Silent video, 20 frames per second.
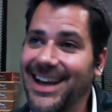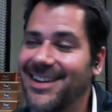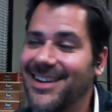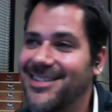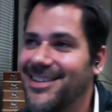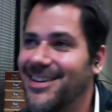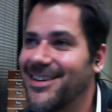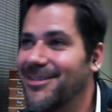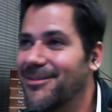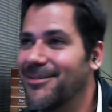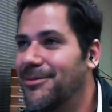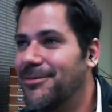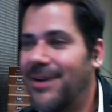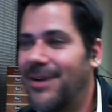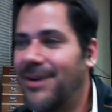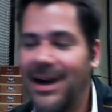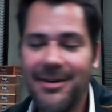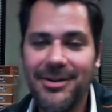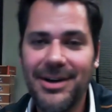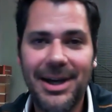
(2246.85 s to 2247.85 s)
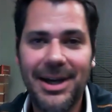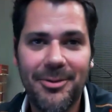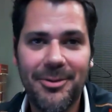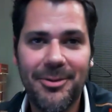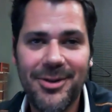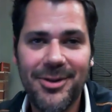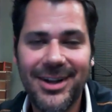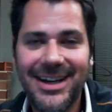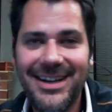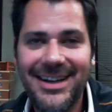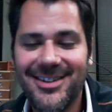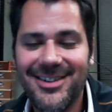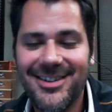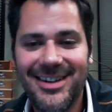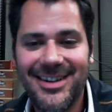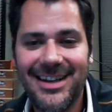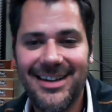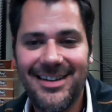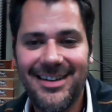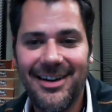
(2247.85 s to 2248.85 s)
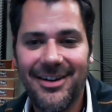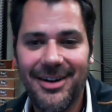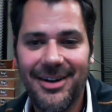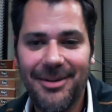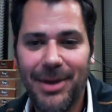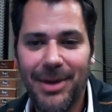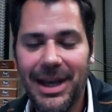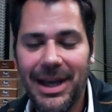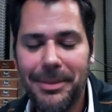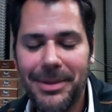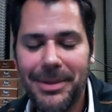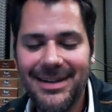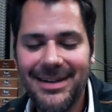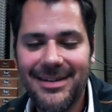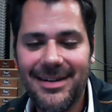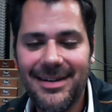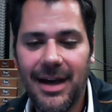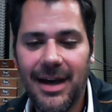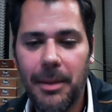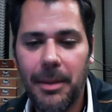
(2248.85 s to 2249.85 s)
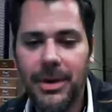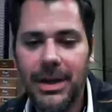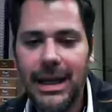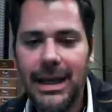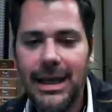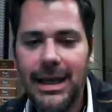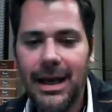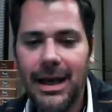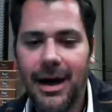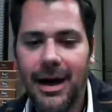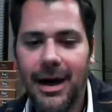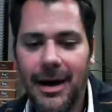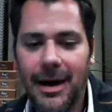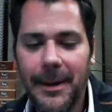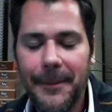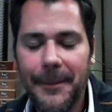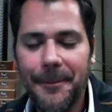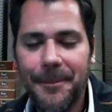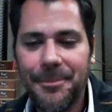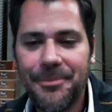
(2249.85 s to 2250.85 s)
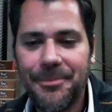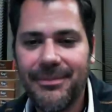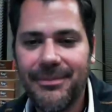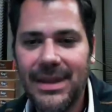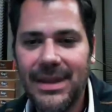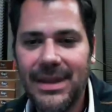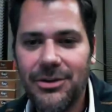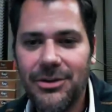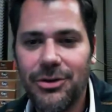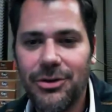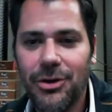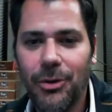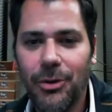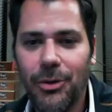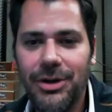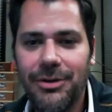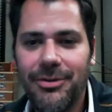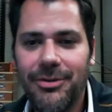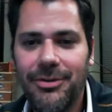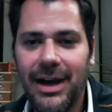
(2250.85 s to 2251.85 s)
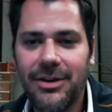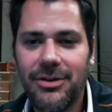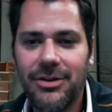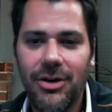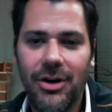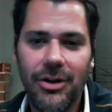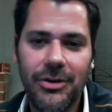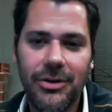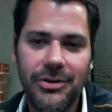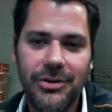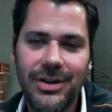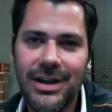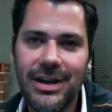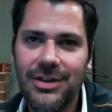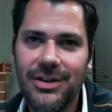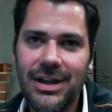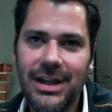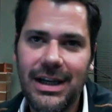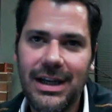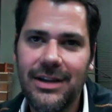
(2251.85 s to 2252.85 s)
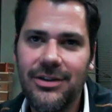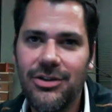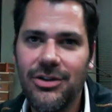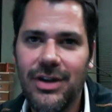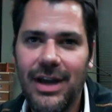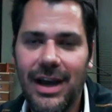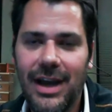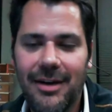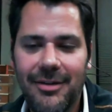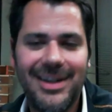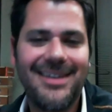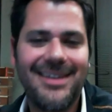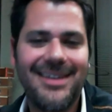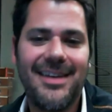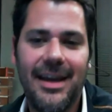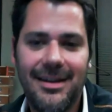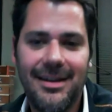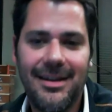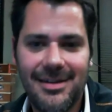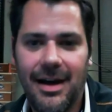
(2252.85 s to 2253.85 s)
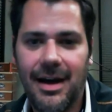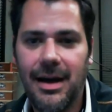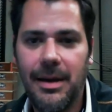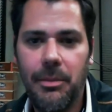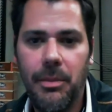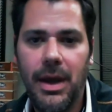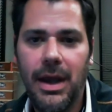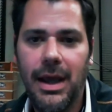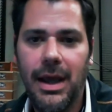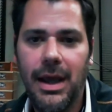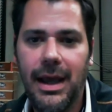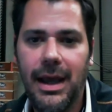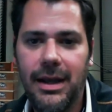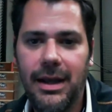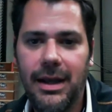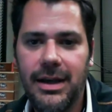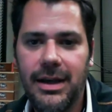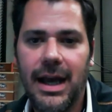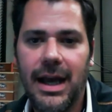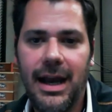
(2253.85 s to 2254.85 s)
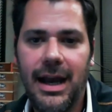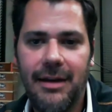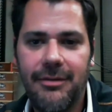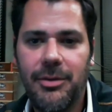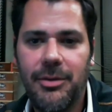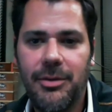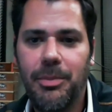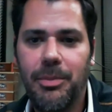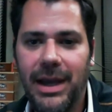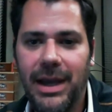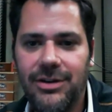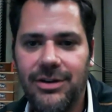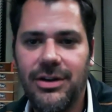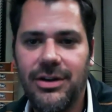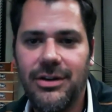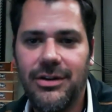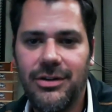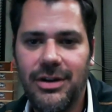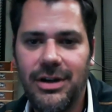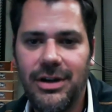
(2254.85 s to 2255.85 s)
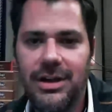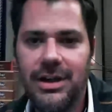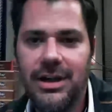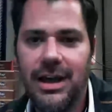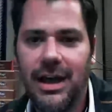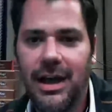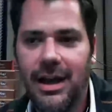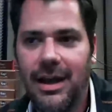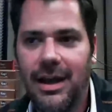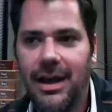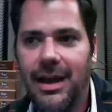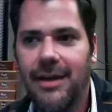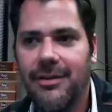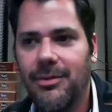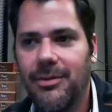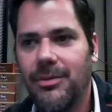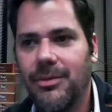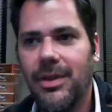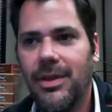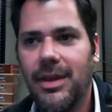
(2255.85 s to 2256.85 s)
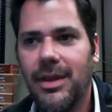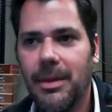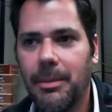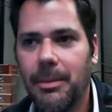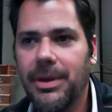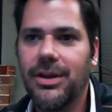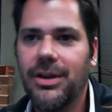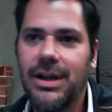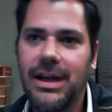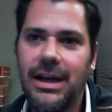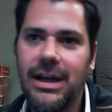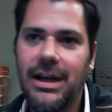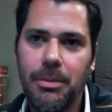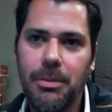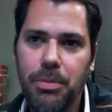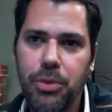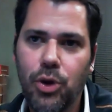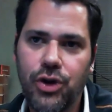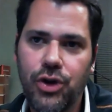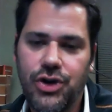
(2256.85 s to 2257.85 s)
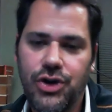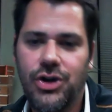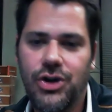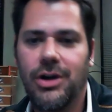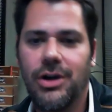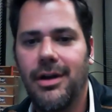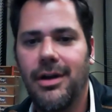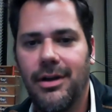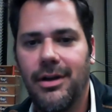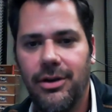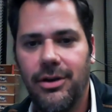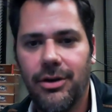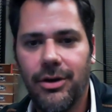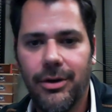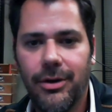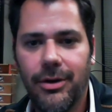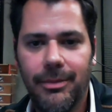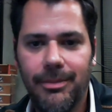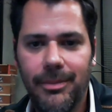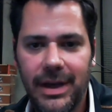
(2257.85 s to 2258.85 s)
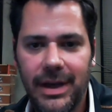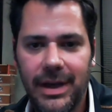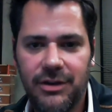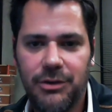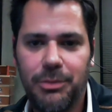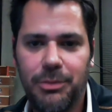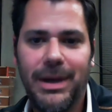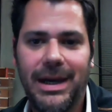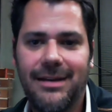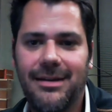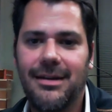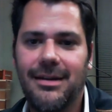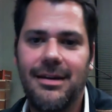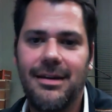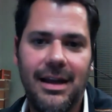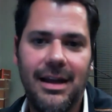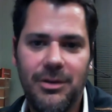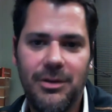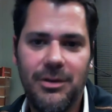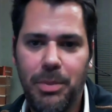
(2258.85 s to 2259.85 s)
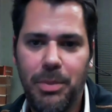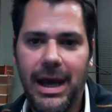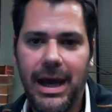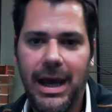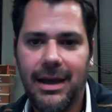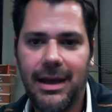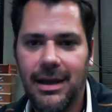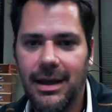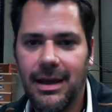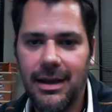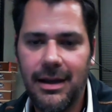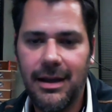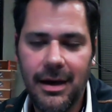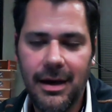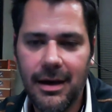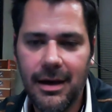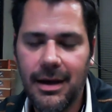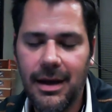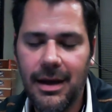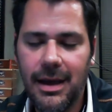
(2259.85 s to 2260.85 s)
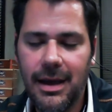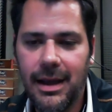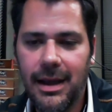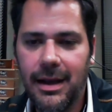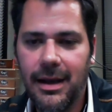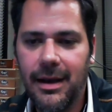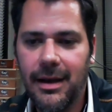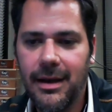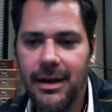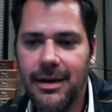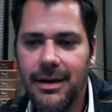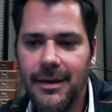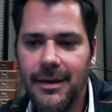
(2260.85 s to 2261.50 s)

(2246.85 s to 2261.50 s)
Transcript: It's a five A M flight just to get down to Miami in time. But um, so when you factor all those things in, it's just everything takes time, and you got to have patience, and you got to have the ability to push your expected dates back, and uh, and